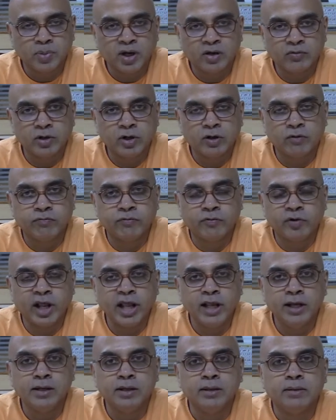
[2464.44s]
power of
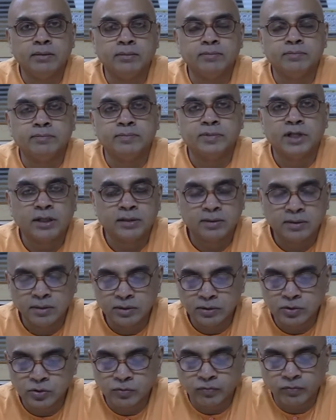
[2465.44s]
rain,
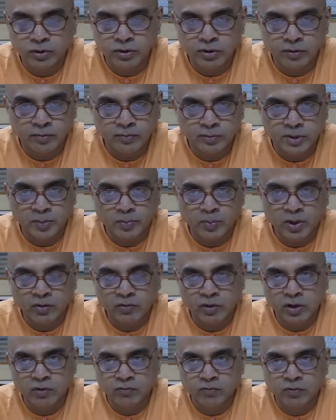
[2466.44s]
the
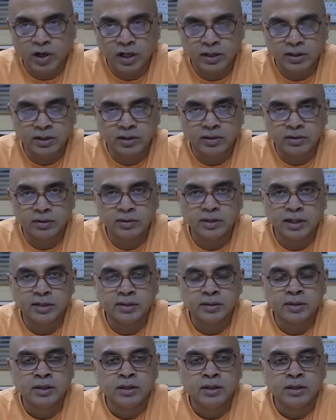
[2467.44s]
power of water, that